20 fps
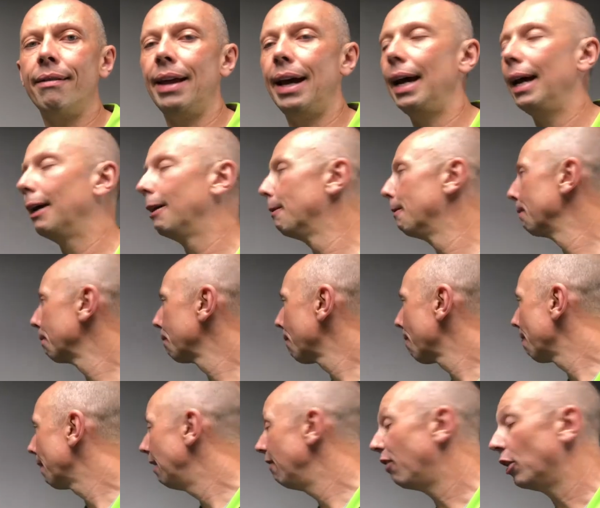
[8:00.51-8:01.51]
there.
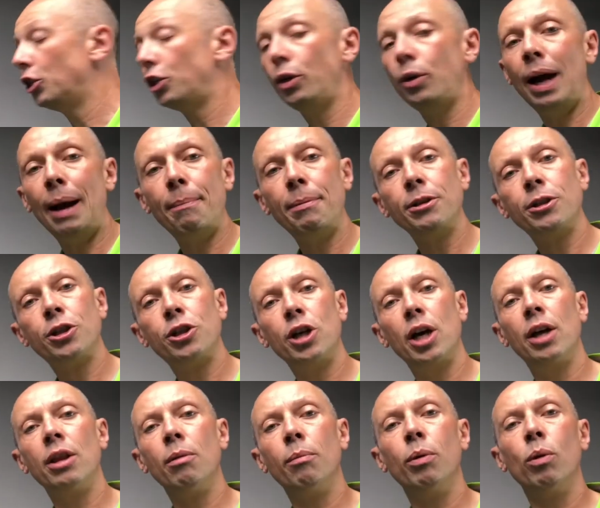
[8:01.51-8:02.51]
If I do happen to
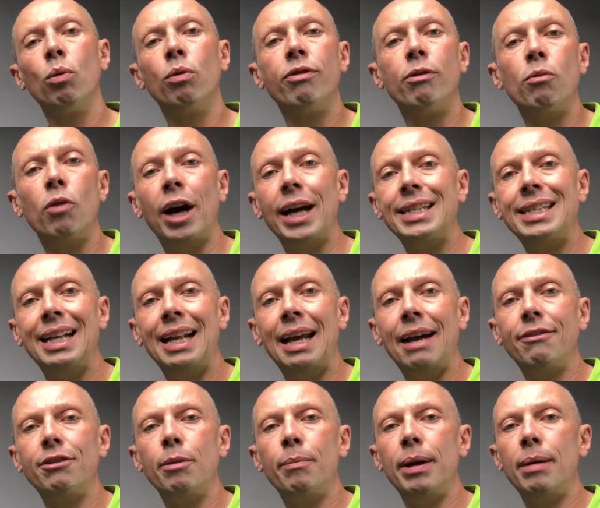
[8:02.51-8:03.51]
turn the ball from right to
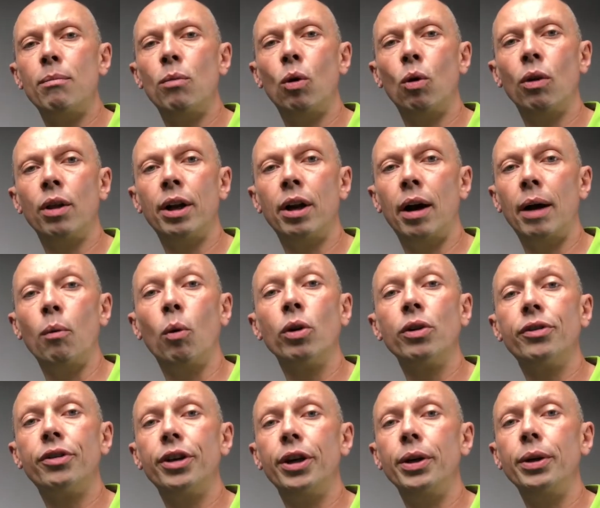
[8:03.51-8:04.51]
left a bit more than I want
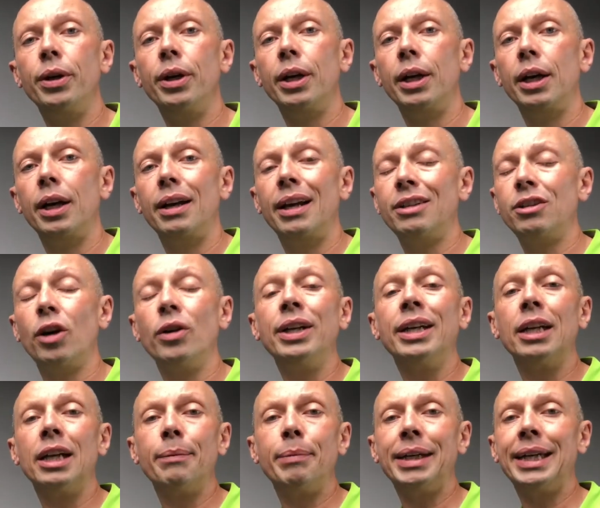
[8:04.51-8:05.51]
to, it's only going
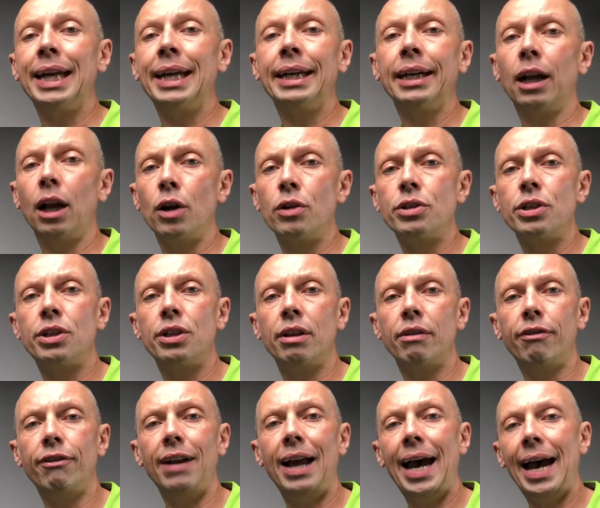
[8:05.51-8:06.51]
to be getting closer to the
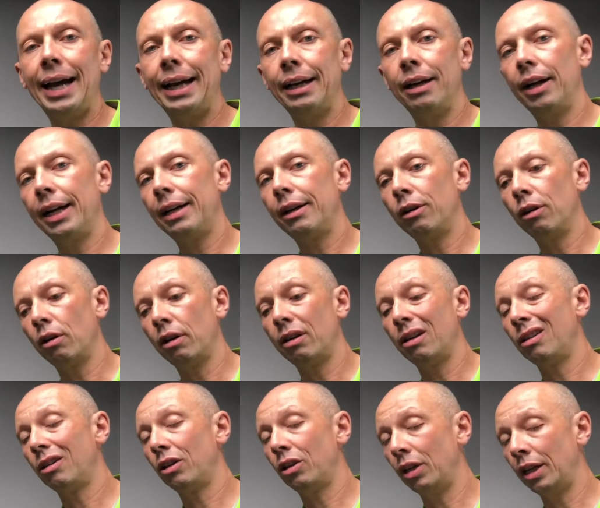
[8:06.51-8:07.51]
flag, and I'm going
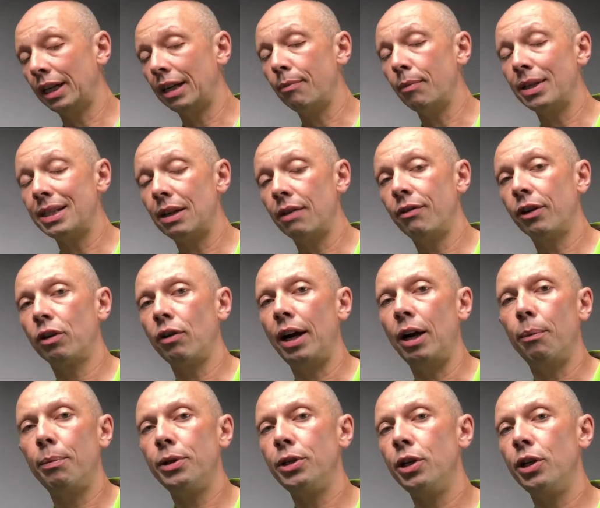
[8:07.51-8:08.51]
to give myself a great
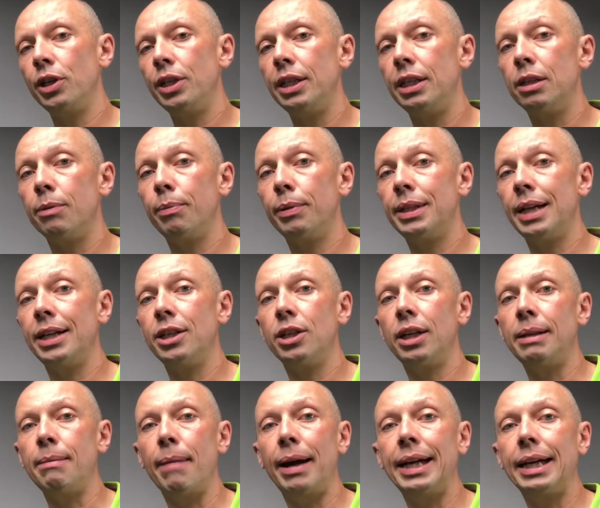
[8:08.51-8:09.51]
opportunity to potentially
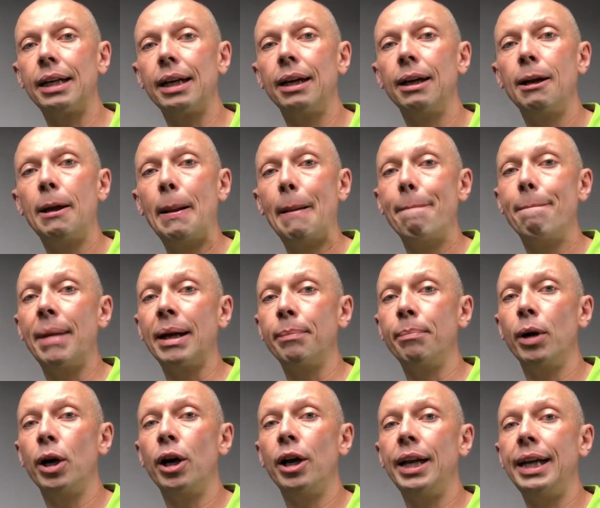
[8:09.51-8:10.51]
make
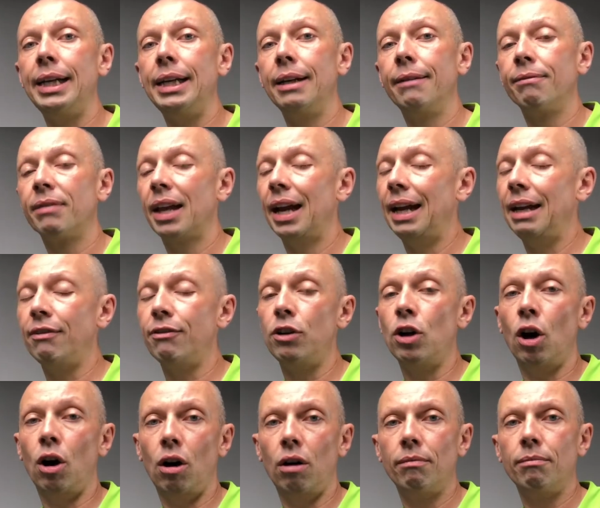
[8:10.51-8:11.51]
birdie, and if
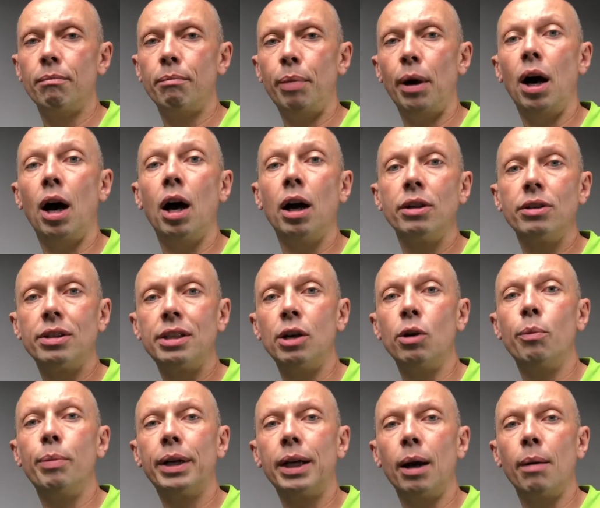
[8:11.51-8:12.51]
not, par still
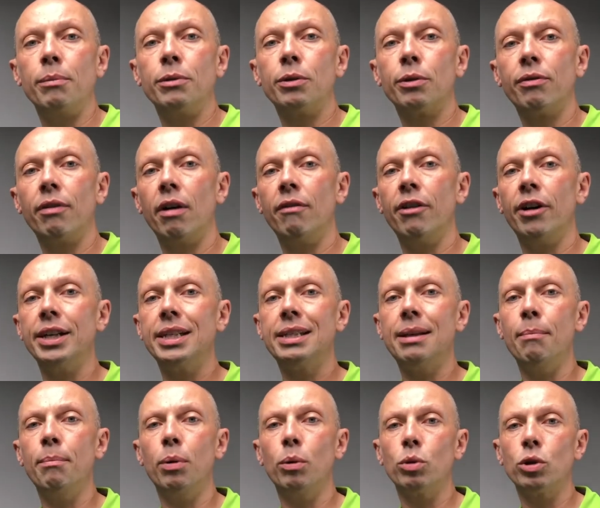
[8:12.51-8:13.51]
becomes a very
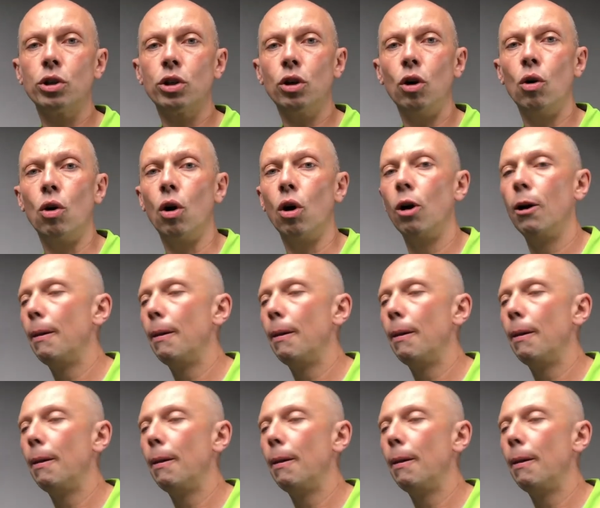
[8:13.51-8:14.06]
simple score.